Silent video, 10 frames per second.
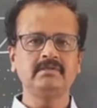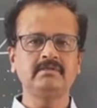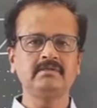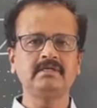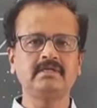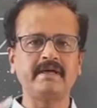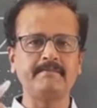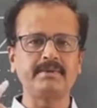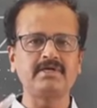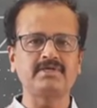the
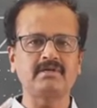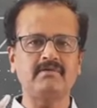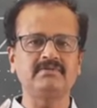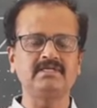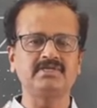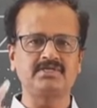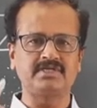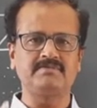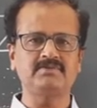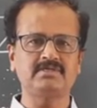temperature of the
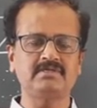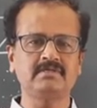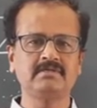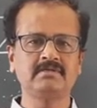systems